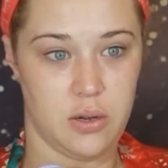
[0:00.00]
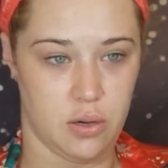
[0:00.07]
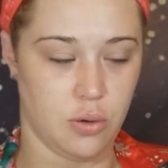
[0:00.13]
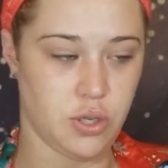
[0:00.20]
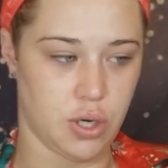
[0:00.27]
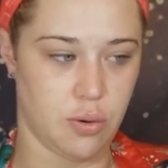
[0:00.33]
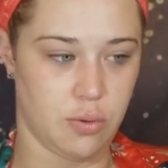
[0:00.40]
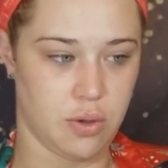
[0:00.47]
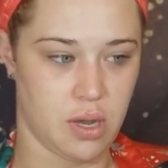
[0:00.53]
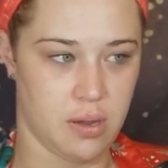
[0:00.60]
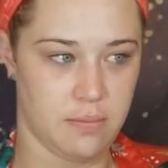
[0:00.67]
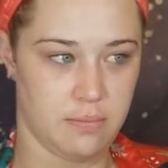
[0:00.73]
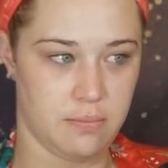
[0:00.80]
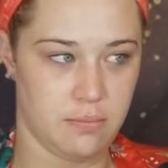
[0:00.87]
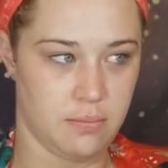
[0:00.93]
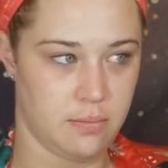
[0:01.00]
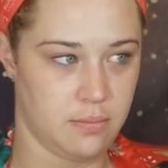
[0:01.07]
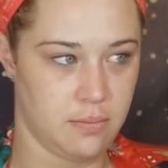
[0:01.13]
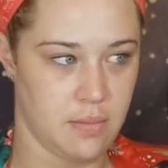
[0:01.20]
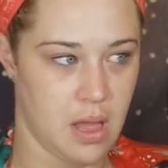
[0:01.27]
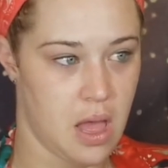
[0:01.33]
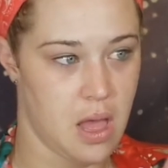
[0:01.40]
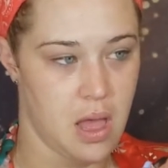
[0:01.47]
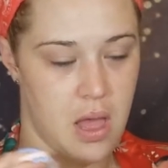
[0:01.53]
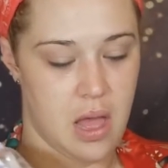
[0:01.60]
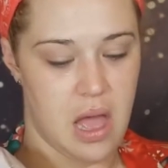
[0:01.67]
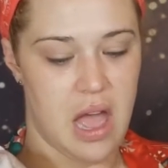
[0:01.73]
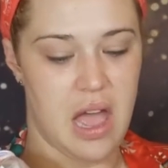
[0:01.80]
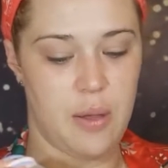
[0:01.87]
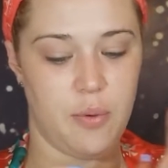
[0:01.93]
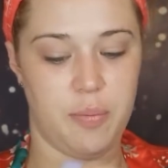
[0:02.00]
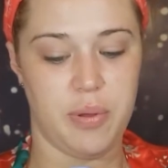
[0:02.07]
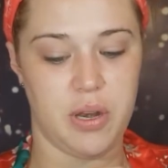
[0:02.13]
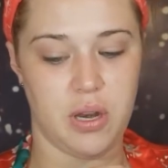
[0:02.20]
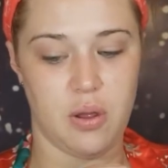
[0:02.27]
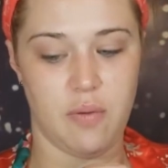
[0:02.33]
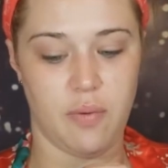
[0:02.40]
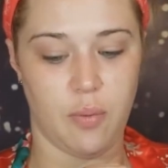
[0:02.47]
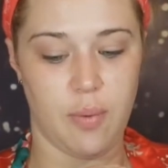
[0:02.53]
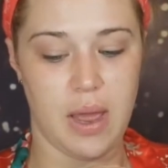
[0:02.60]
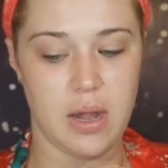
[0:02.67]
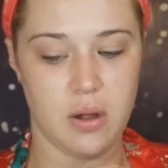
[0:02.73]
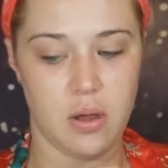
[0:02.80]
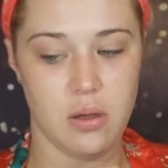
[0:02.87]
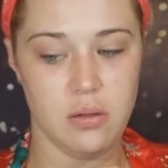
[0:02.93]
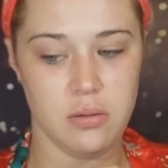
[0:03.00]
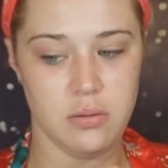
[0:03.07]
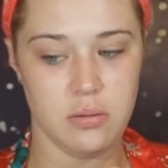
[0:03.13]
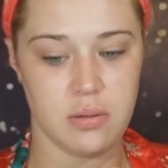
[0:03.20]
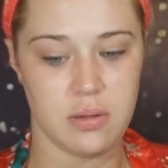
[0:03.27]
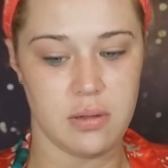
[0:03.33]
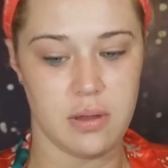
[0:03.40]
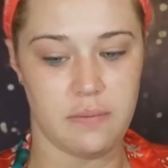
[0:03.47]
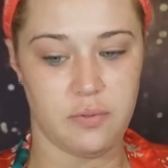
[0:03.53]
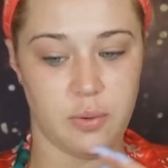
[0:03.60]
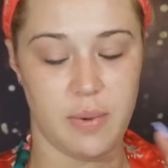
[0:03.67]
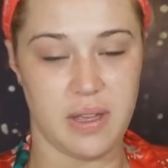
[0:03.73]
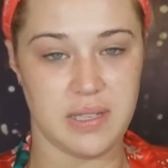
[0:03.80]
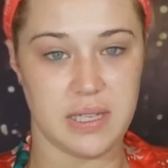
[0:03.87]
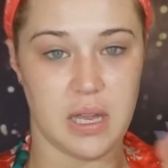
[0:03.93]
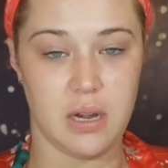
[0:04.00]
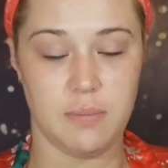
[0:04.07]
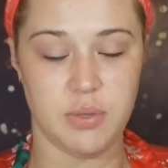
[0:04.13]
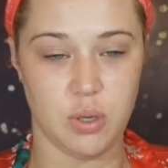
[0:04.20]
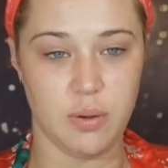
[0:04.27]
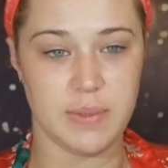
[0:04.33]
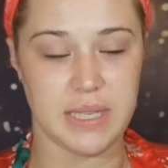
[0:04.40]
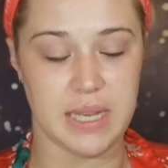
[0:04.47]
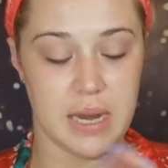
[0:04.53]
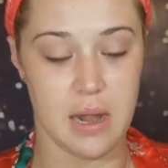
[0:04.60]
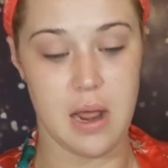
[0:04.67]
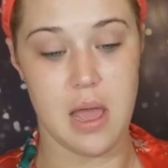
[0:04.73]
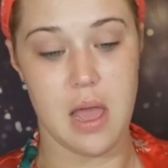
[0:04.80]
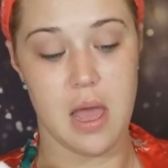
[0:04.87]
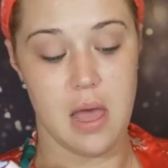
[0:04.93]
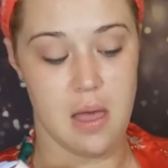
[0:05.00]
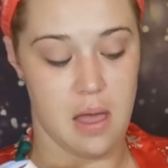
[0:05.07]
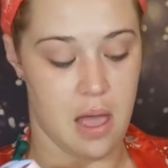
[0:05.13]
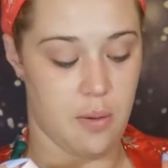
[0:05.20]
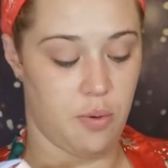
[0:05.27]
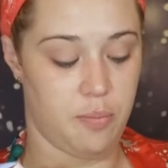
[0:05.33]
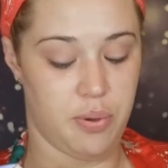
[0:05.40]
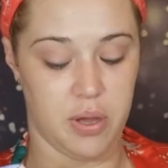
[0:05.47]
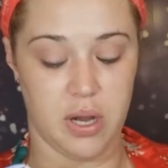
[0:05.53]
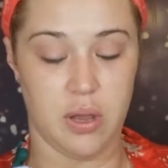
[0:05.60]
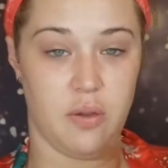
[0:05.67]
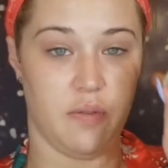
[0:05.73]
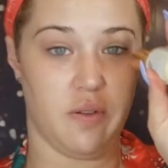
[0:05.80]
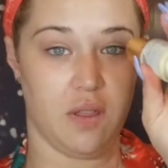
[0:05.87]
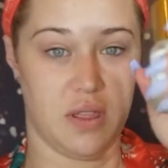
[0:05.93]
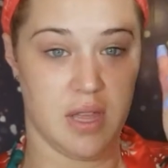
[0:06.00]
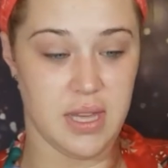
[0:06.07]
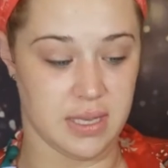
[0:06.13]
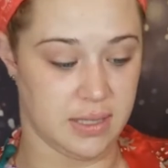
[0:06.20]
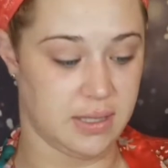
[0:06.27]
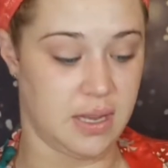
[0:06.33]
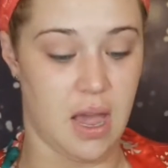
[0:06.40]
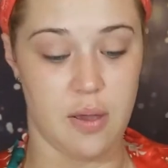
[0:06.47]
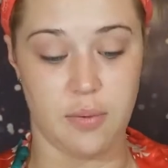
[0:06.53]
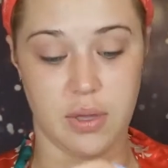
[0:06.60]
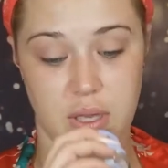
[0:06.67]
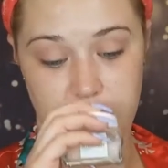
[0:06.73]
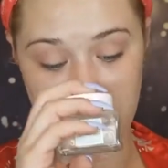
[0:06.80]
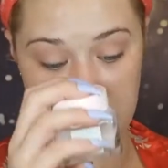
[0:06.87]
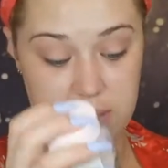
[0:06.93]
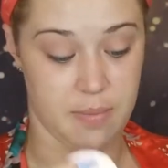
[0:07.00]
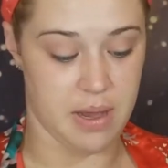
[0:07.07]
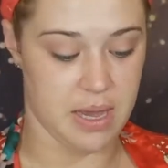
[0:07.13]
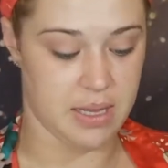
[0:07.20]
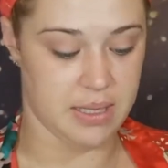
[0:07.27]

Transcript: No joke. I will put it over retinol after my skin absorbs it. I will put it over this. I will use it by